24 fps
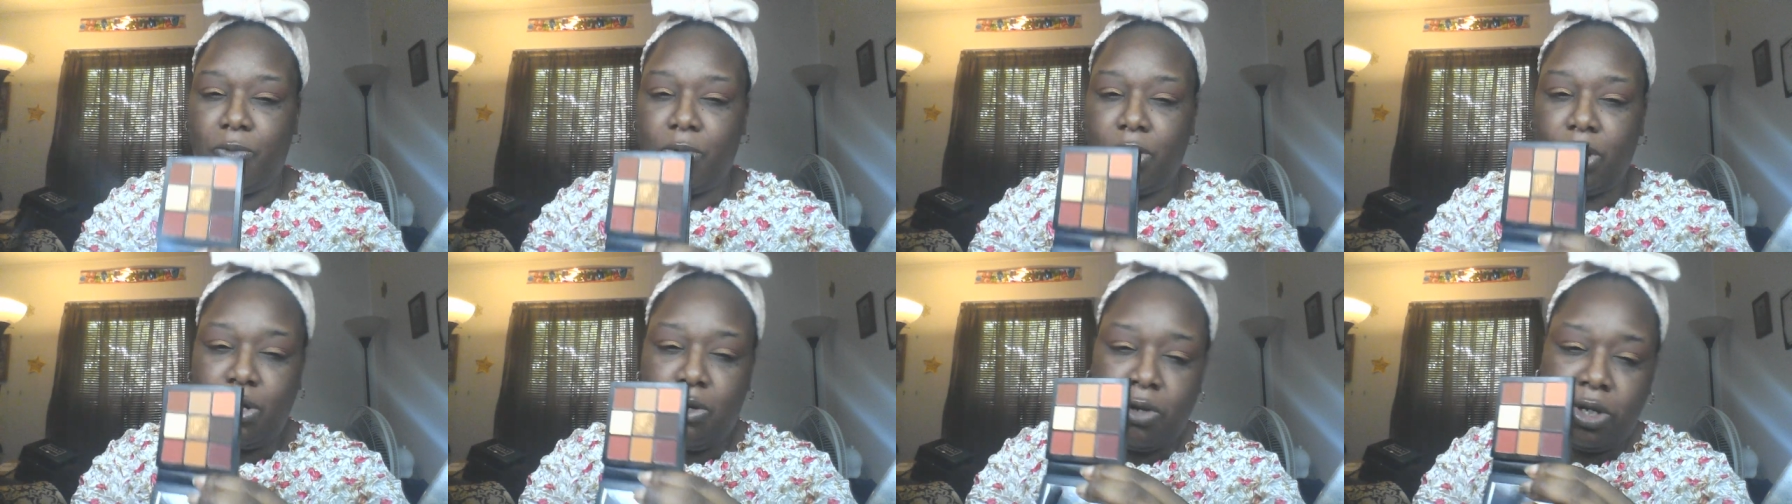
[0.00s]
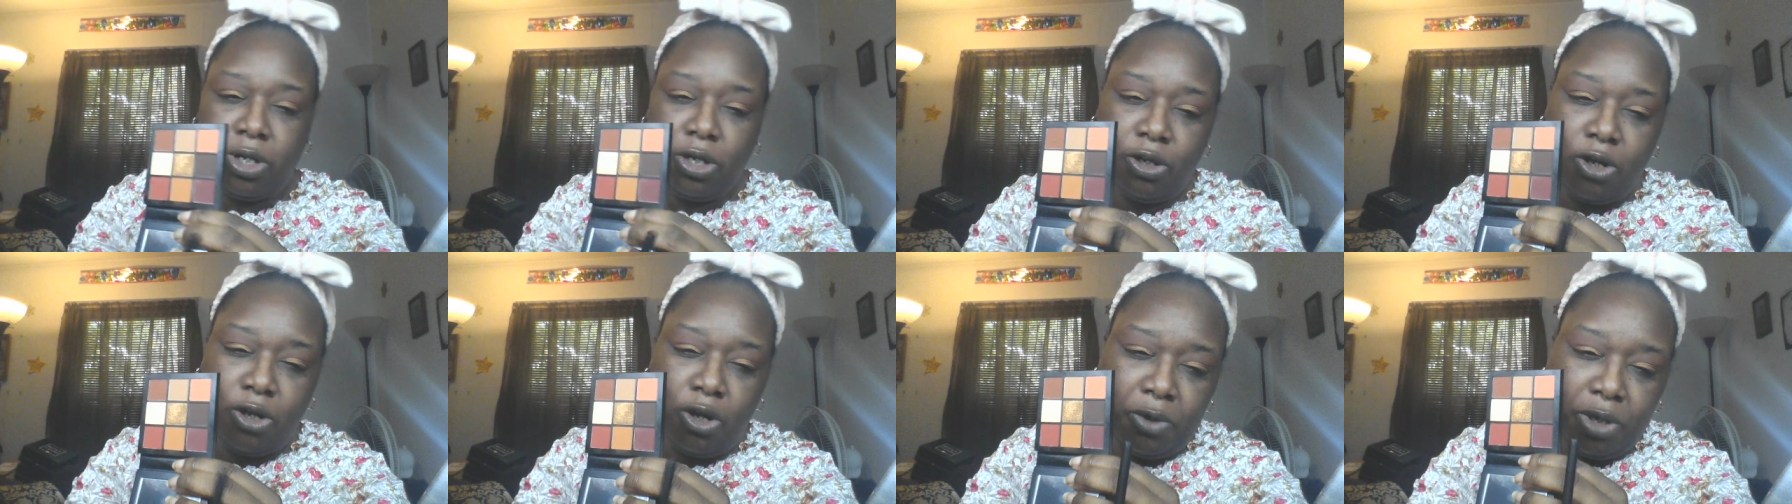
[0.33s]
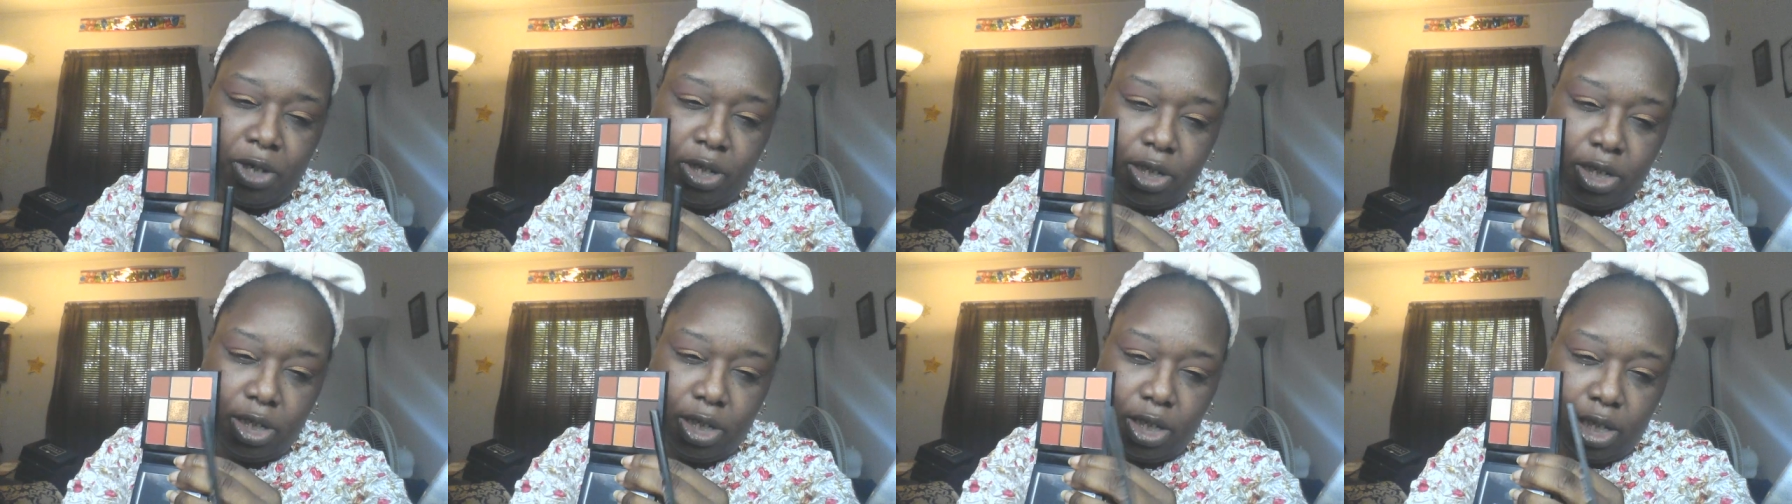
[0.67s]
We're going to go
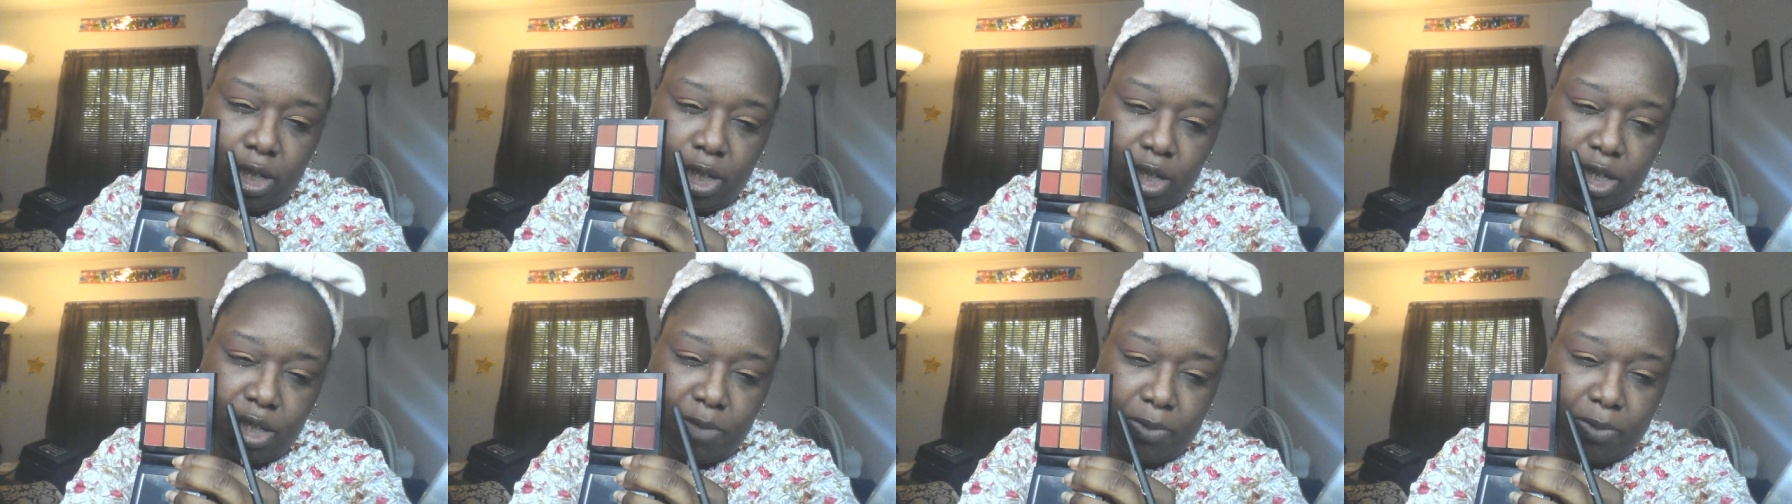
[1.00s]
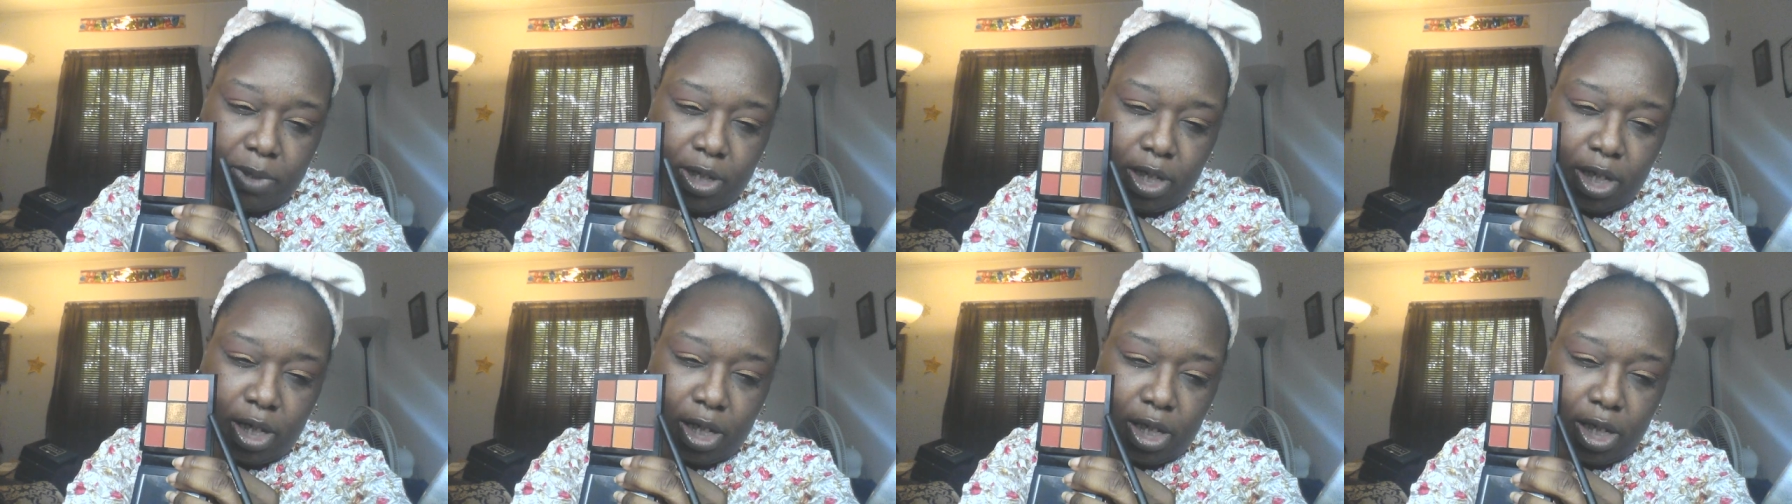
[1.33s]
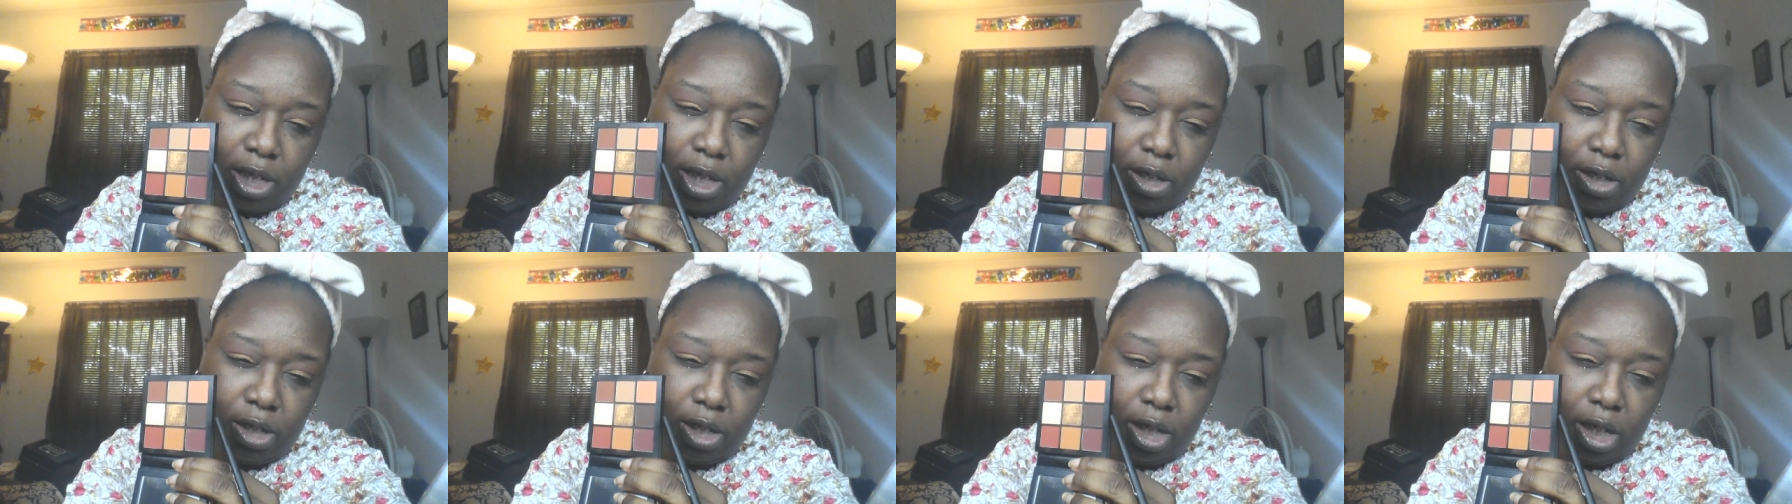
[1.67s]
into this
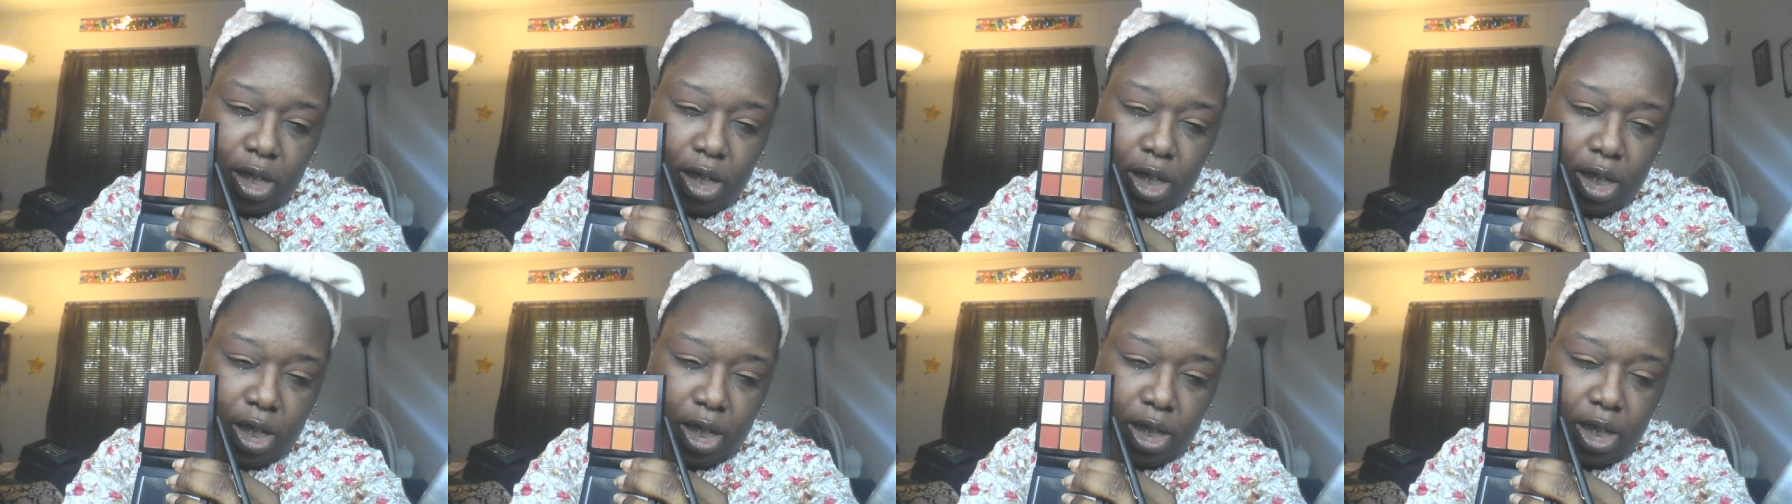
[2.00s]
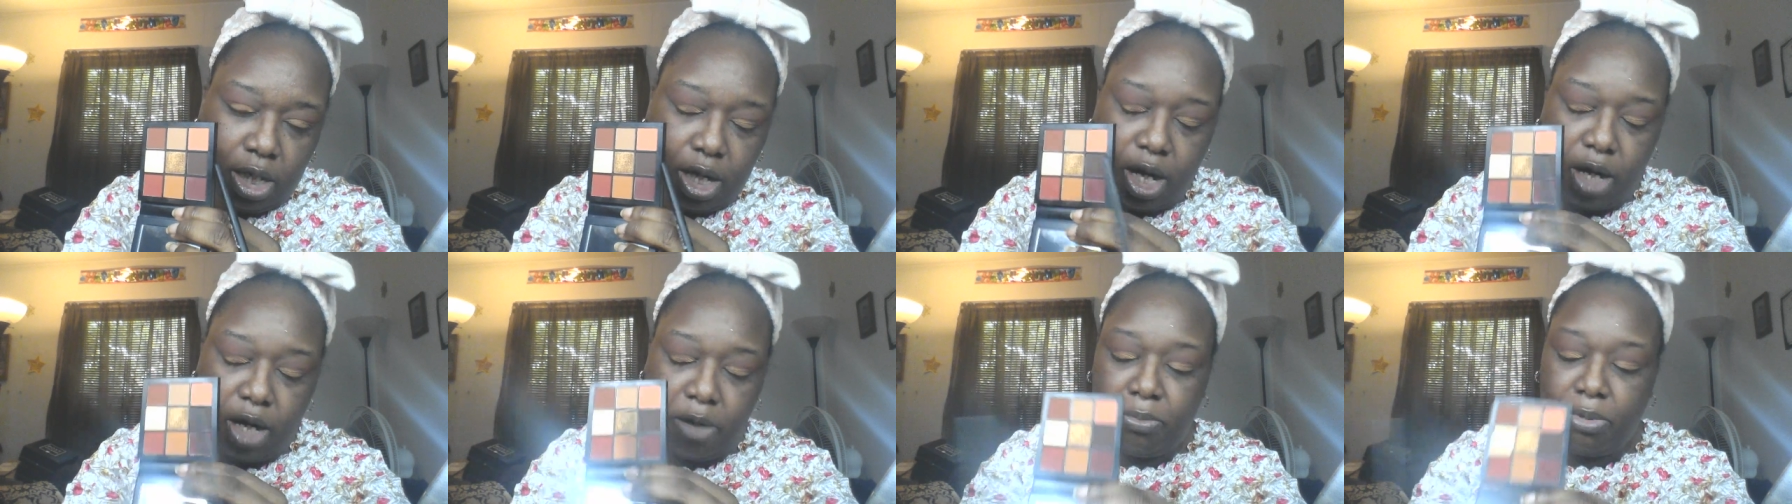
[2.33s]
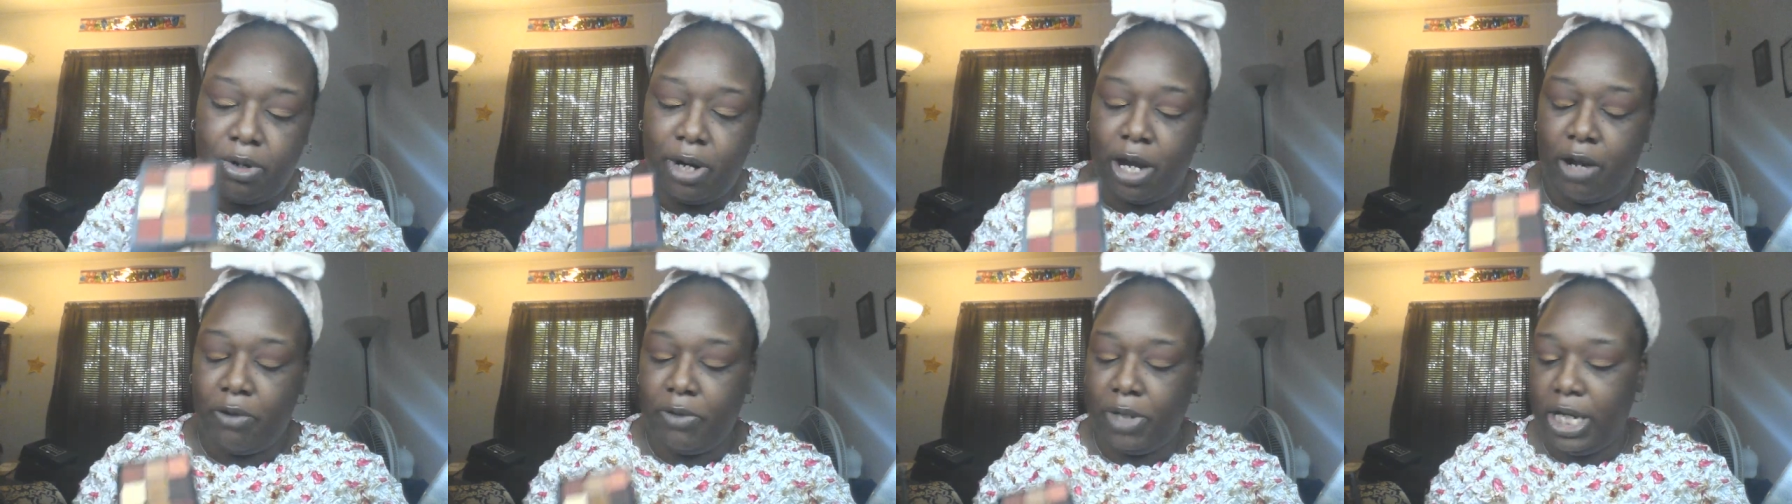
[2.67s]
particular dark
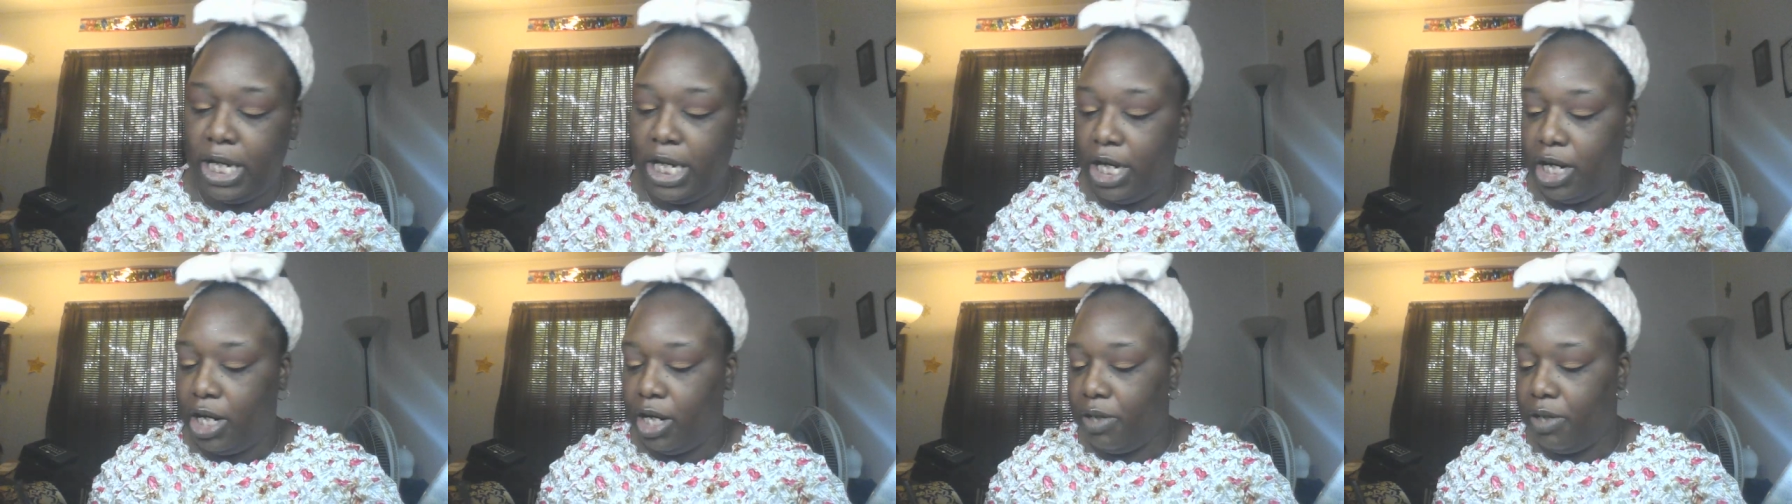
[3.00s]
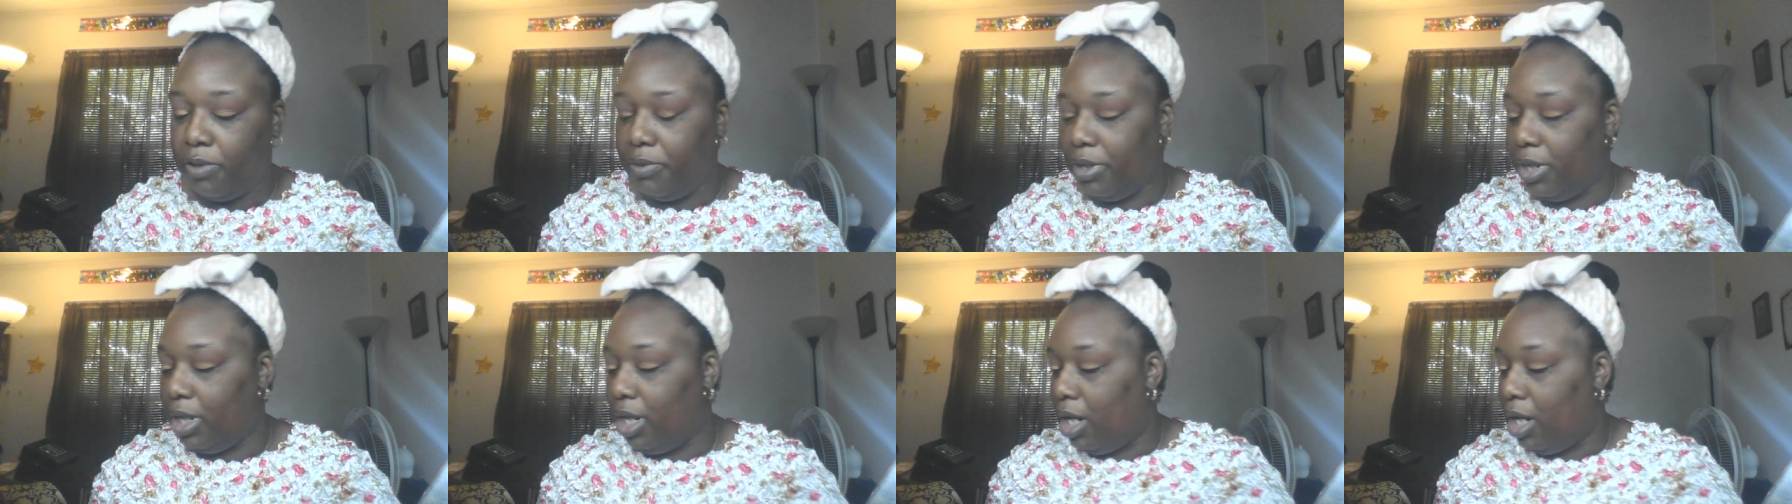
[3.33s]
brown here.